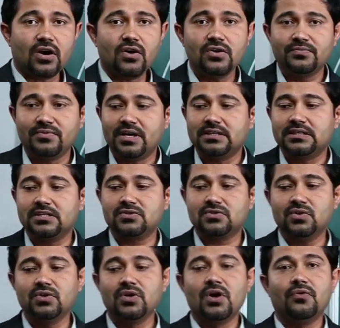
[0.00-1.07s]
now if you
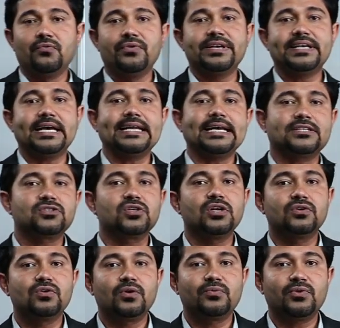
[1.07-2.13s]
understood, we can
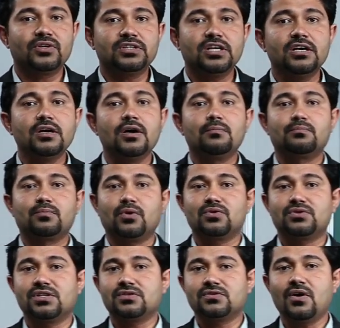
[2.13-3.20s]
actually go for the
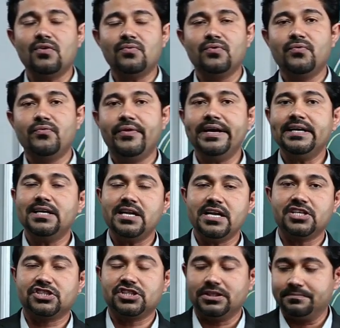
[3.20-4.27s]
process of
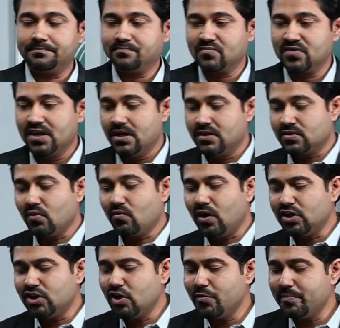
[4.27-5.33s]
ventilation. So
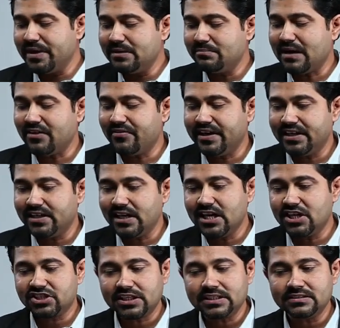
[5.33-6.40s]
what do you mean by
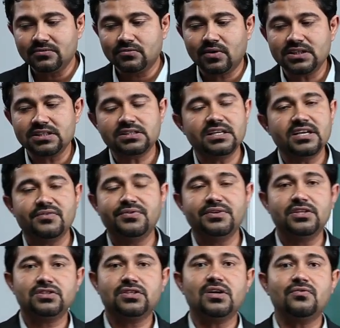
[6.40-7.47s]
ventilation? What is the
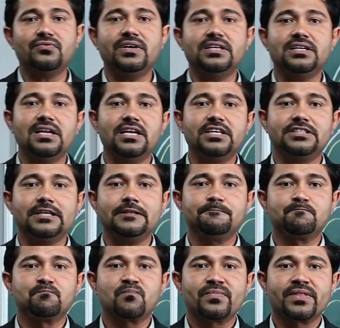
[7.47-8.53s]
definition of ventilation?